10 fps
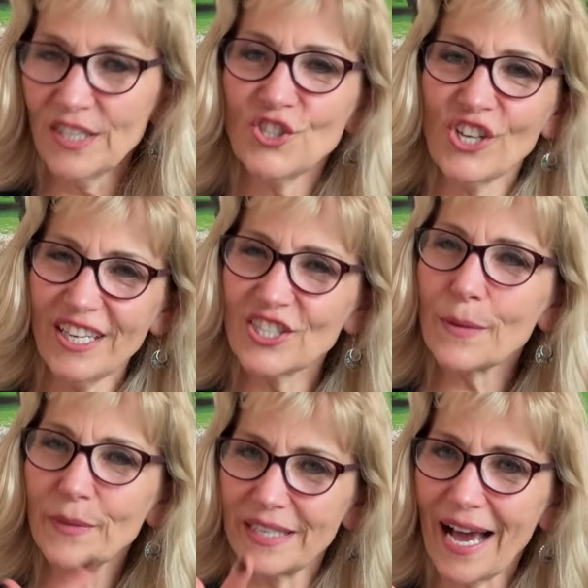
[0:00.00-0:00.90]
change
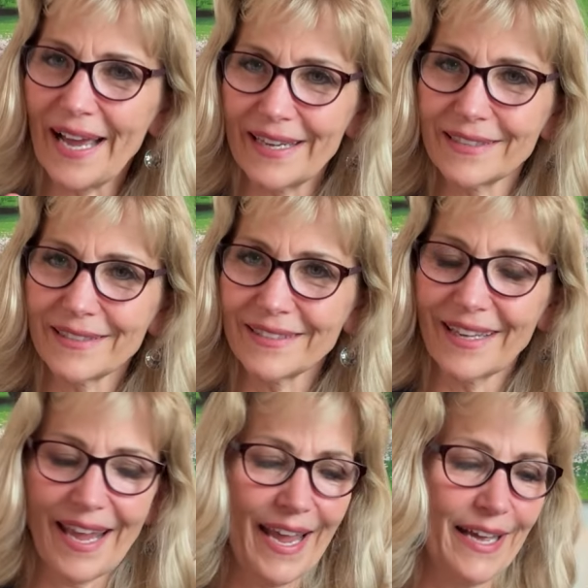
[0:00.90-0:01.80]
up the diet.
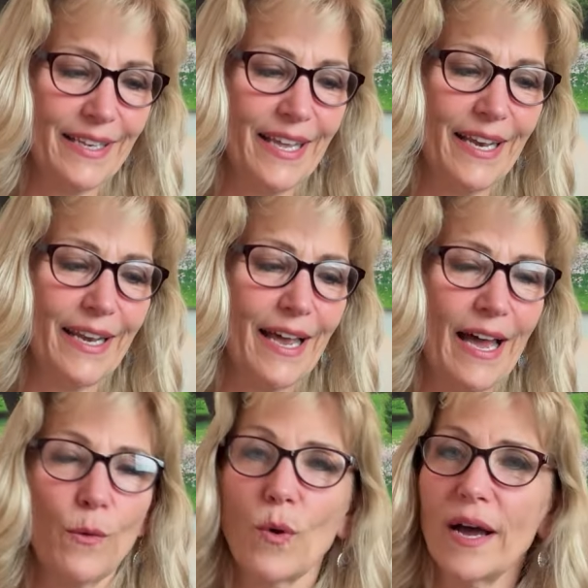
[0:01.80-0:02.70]
And then
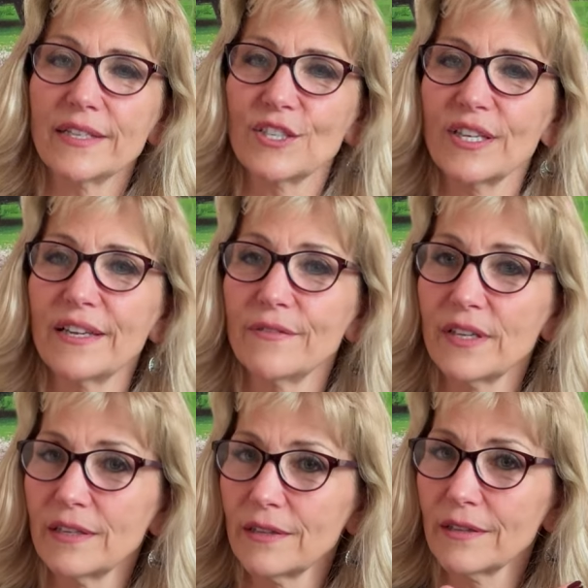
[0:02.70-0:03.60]
I want to give
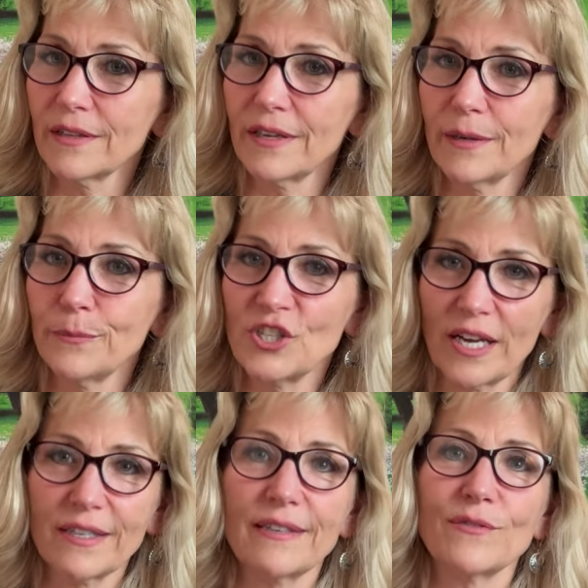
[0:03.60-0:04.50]
the, the
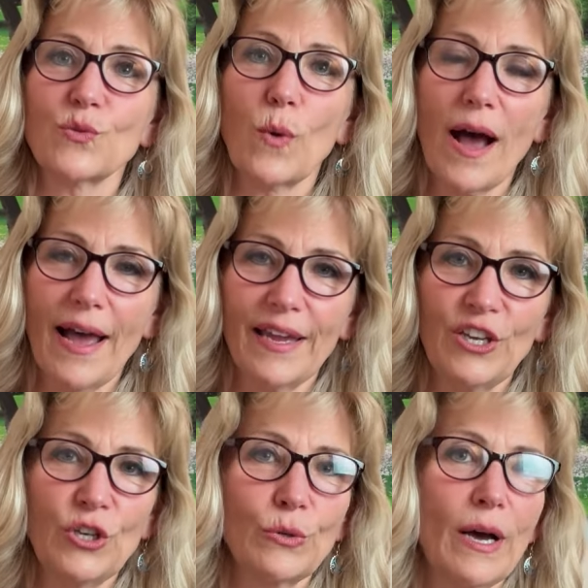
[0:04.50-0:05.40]
objectives why. You
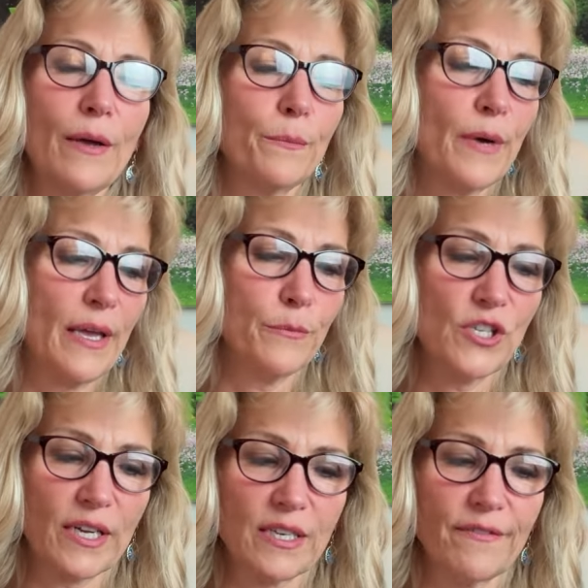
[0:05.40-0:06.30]
know, I, my
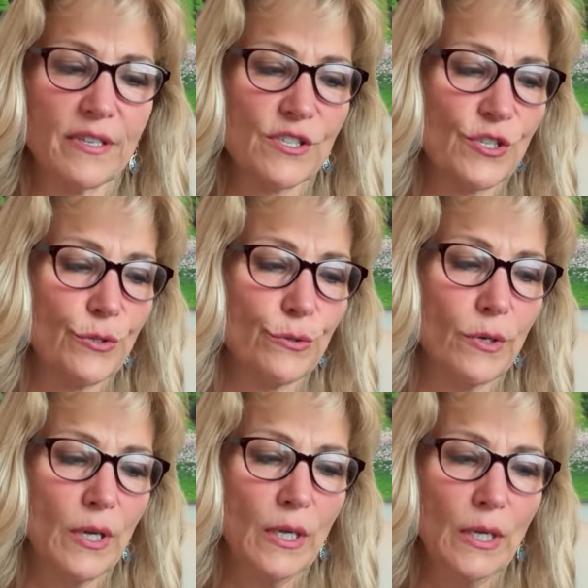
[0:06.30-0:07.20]
objective is to
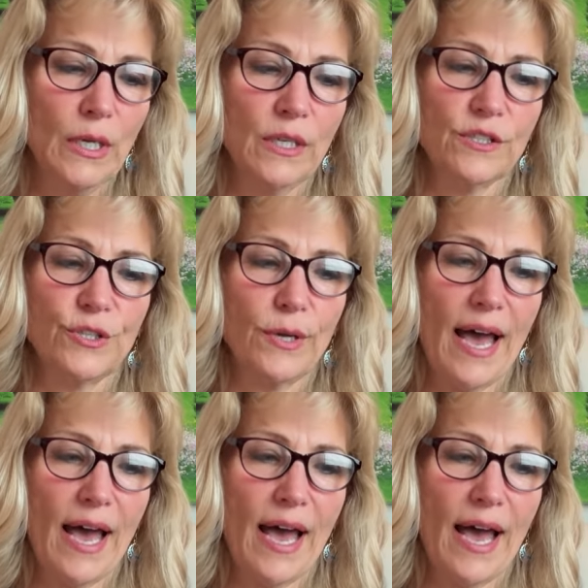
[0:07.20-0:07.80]
to